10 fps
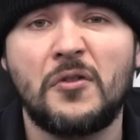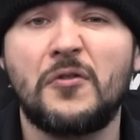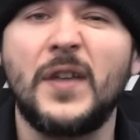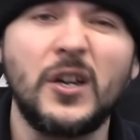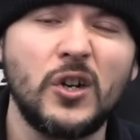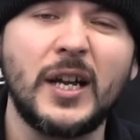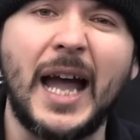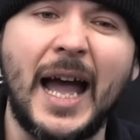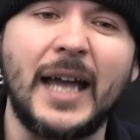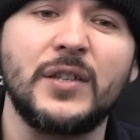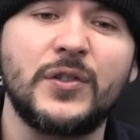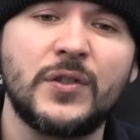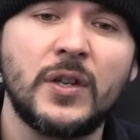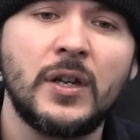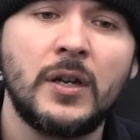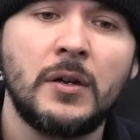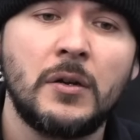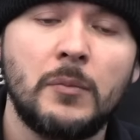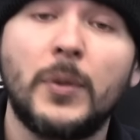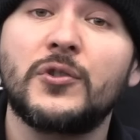thicker guys,
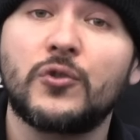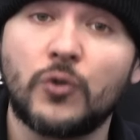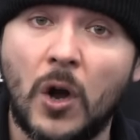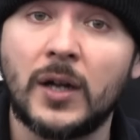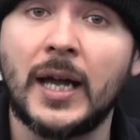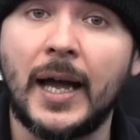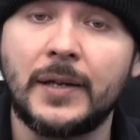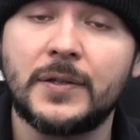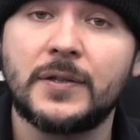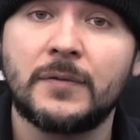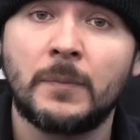but strong guys.